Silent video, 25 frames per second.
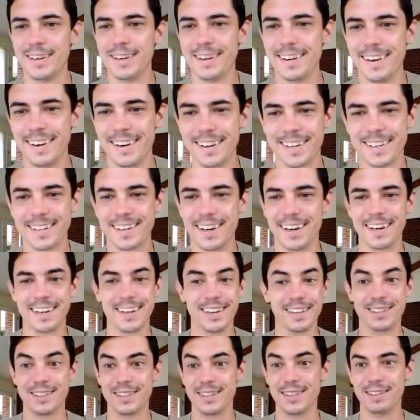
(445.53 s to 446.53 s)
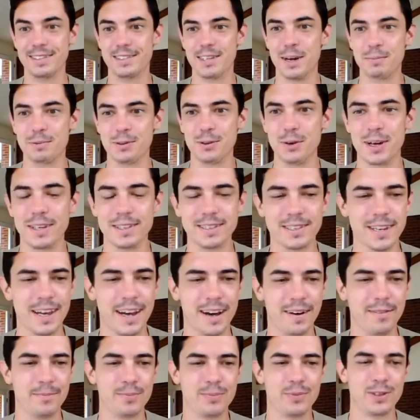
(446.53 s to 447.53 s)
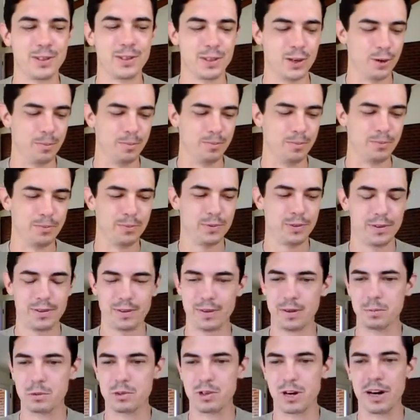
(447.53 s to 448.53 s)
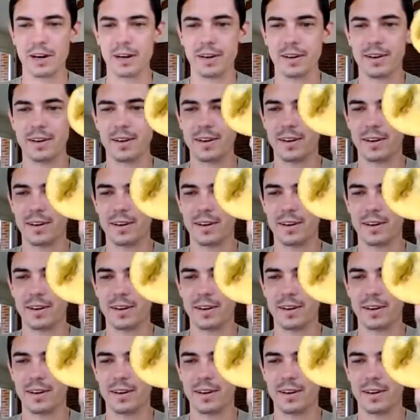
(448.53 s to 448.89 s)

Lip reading: I guess it's up to us now. So I'm trying to